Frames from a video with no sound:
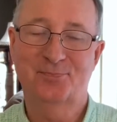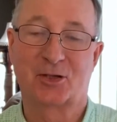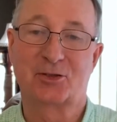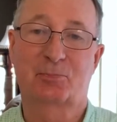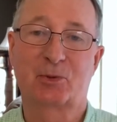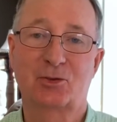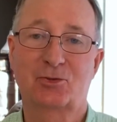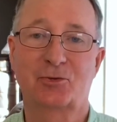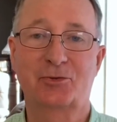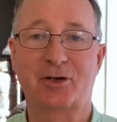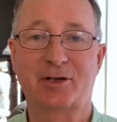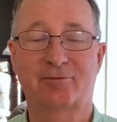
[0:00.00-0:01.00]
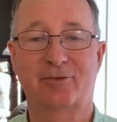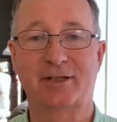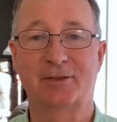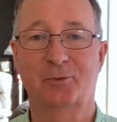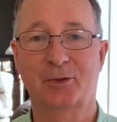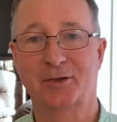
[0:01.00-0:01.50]
spiritual
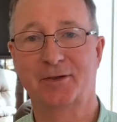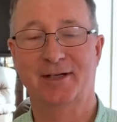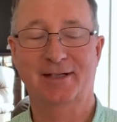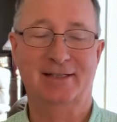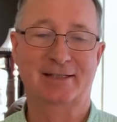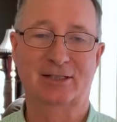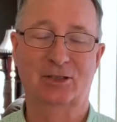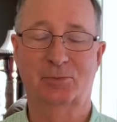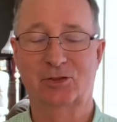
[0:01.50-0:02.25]
dogfight where, you know,